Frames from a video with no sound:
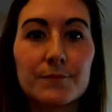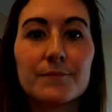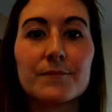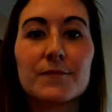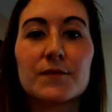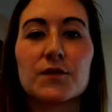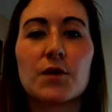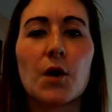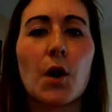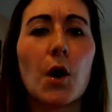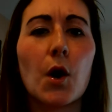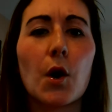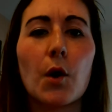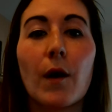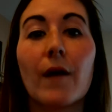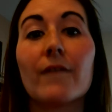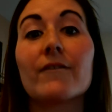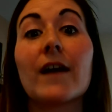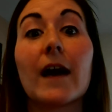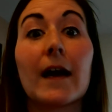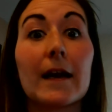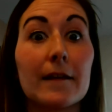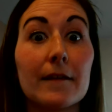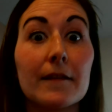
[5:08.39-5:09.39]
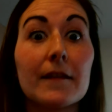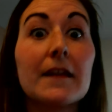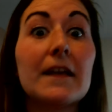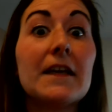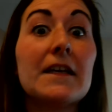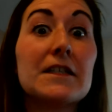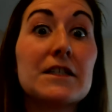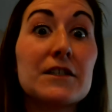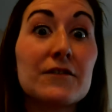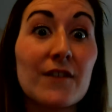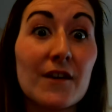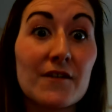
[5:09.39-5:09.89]
So I've got at
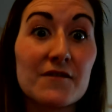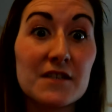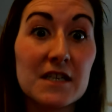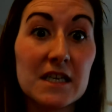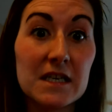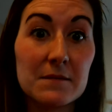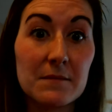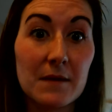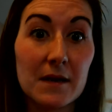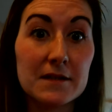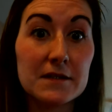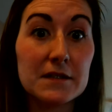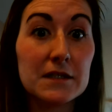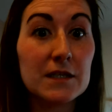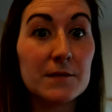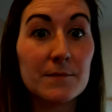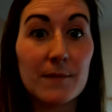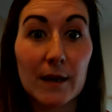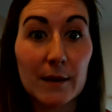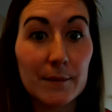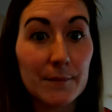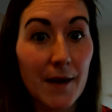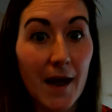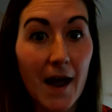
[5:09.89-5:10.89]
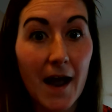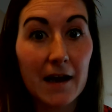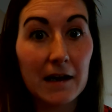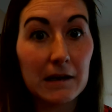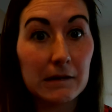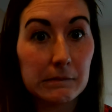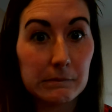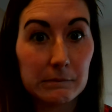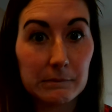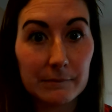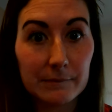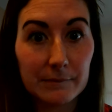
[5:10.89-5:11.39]
least 15 months to make
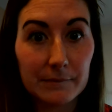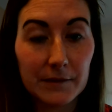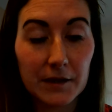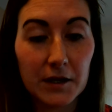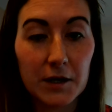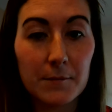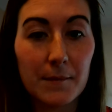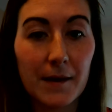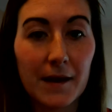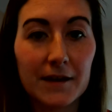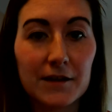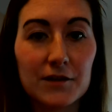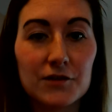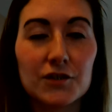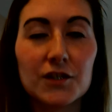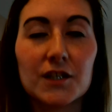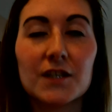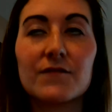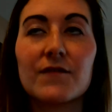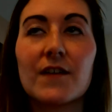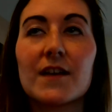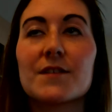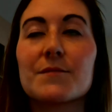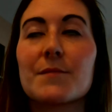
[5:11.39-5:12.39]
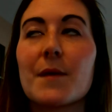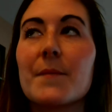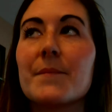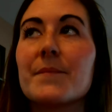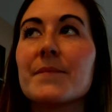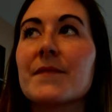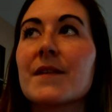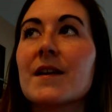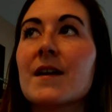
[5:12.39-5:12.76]
back, my initial investment.